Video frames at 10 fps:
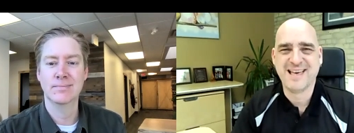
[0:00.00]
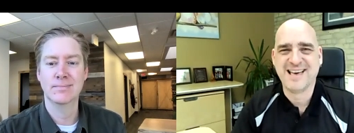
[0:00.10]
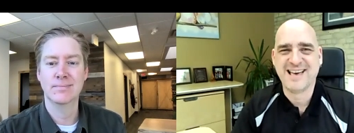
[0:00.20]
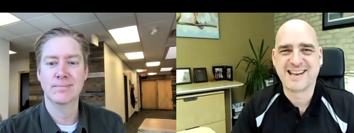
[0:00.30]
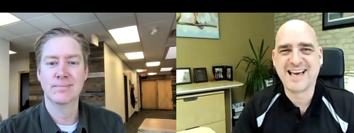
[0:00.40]

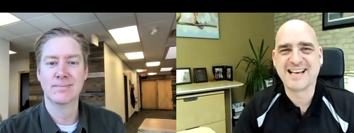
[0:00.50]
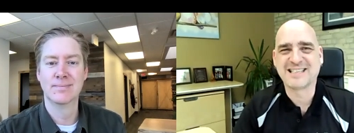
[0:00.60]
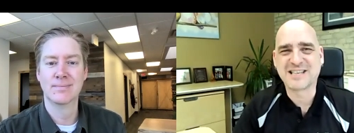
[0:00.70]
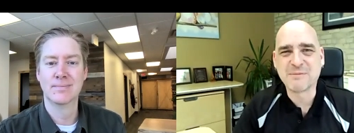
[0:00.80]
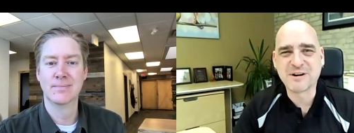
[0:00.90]
Speaker 1: And last
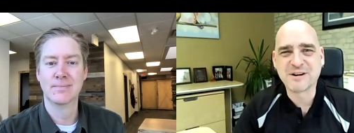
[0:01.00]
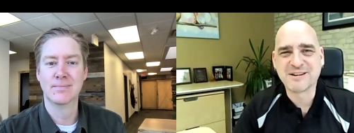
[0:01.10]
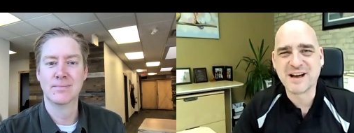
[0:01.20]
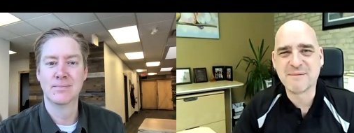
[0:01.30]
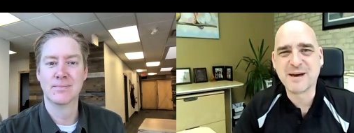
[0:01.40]
summer,
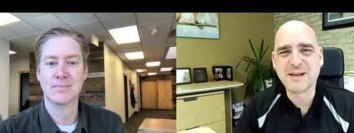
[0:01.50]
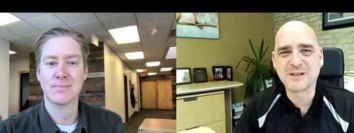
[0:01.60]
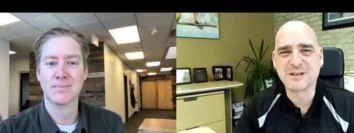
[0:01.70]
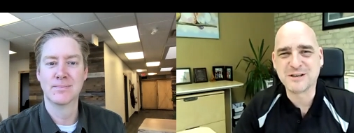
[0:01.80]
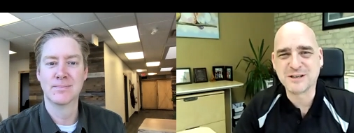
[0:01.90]
I
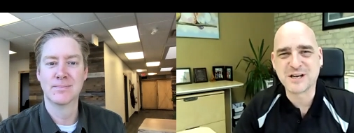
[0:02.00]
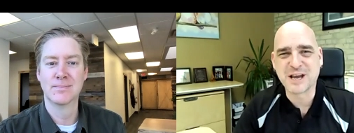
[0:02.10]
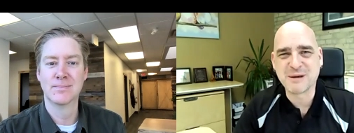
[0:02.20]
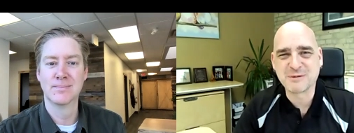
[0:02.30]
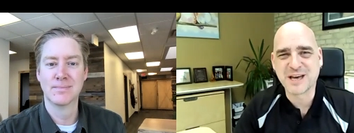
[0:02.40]
mentioned to you,
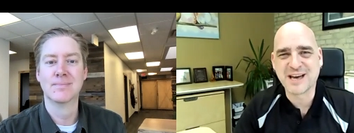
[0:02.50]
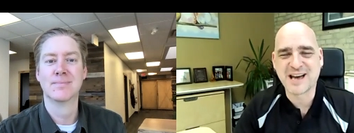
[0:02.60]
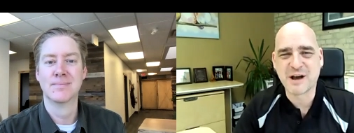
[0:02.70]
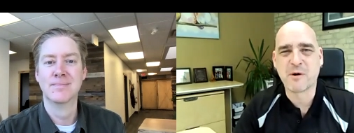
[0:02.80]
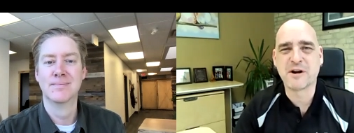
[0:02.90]
James, that
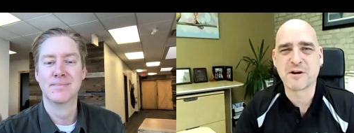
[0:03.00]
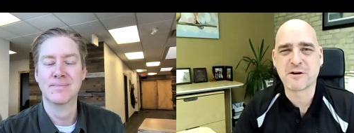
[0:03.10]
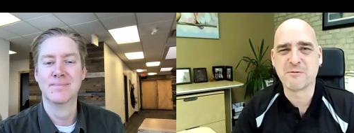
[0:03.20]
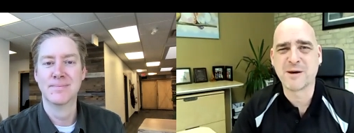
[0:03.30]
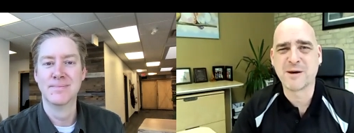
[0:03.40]
I wanted to
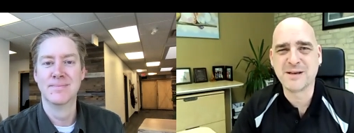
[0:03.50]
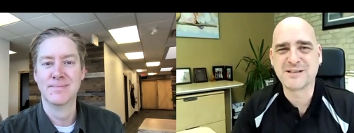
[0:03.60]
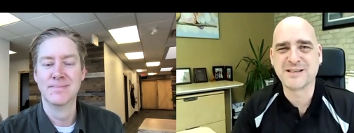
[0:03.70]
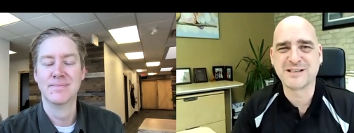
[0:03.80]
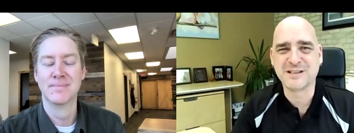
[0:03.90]
grow my
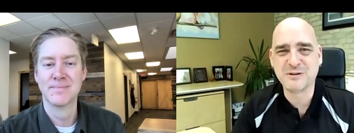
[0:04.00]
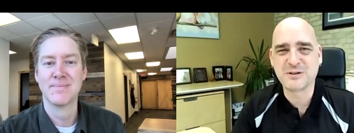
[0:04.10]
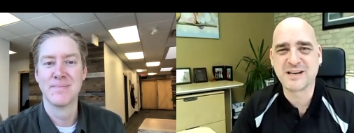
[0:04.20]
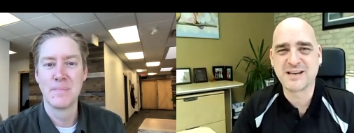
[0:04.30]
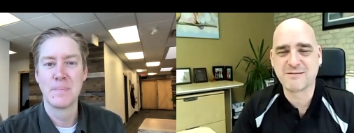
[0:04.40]
business, and you
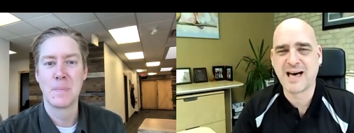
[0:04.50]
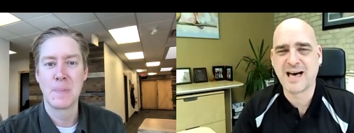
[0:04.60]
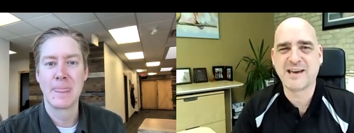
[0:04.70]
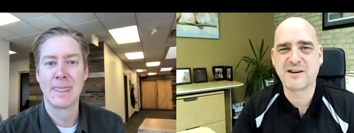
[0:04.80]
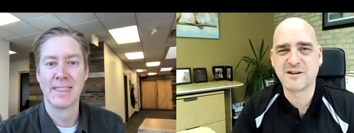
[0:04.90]
said, How
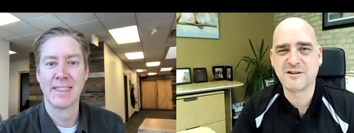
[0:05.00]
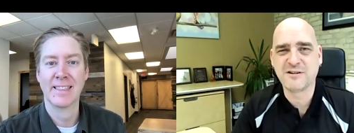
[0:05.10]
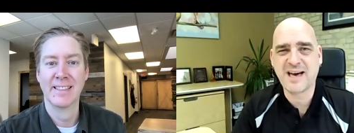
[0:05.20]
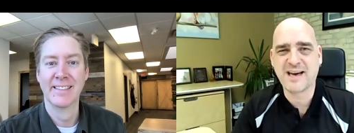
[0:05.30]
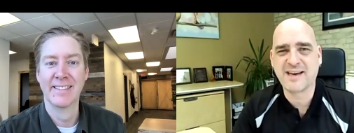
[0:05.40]
are you going to do
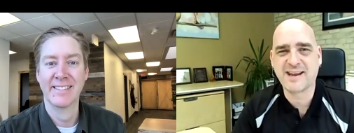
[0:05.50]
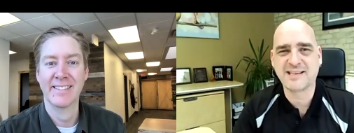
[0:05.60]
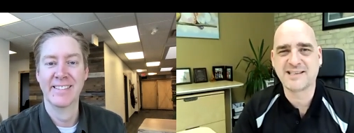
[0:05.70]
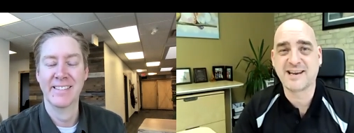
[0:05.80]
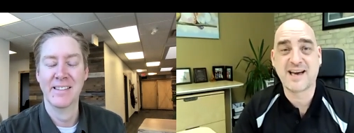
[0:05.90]
that? And I
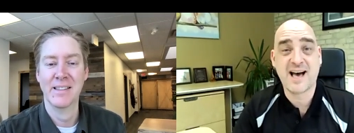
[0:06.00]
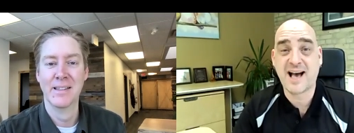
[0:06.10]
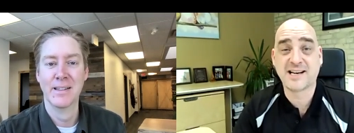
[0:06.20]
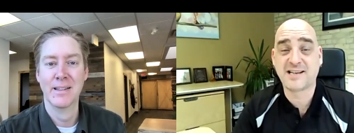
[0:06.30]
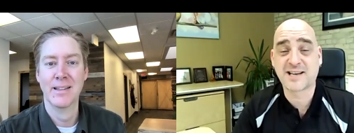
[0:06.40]
said,
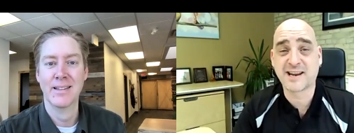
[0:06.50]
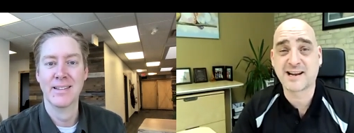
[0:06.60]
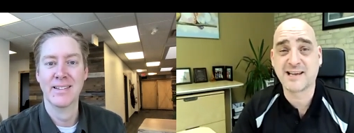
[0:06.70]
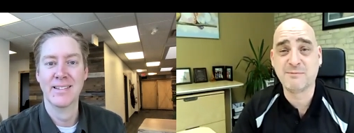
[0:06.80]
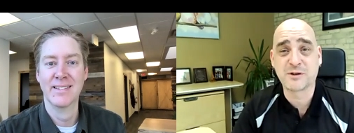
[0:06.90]
I just got to
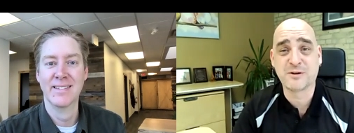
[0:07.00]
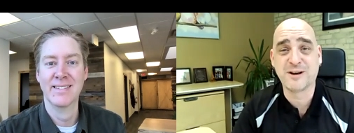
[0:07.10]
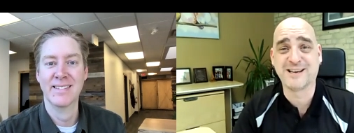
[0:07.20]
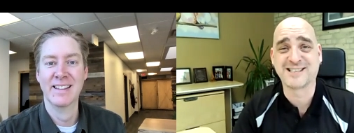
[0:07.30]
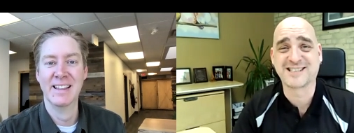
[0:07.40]
clean more
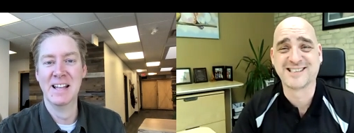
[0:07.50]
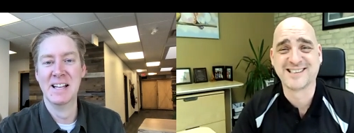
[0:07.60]
toilets.